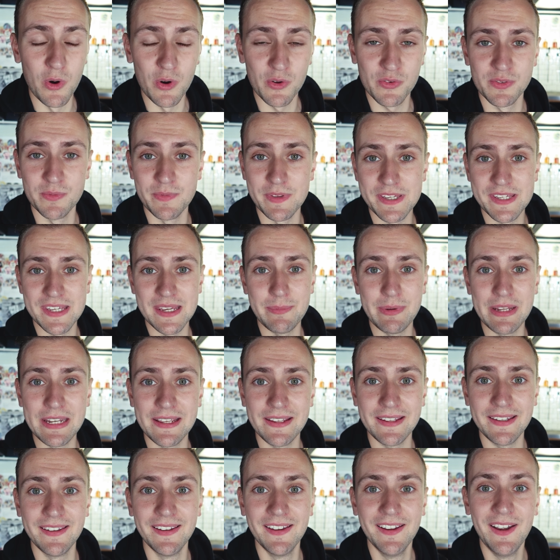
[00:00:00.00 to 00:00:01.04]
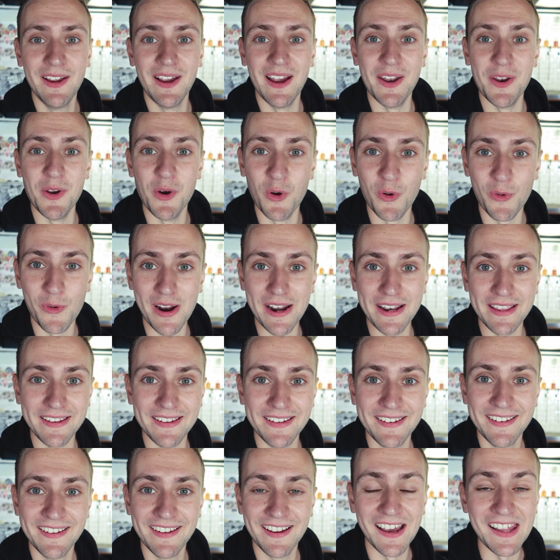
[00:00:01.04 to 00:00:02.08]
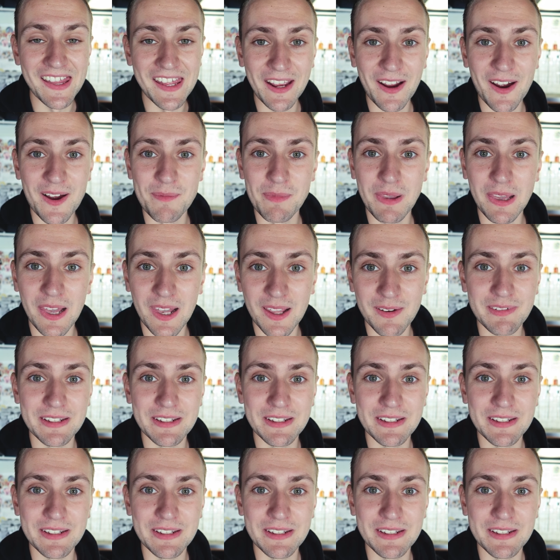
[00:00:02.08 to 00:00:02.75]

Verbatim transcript: walk from the CBD and already I think I'm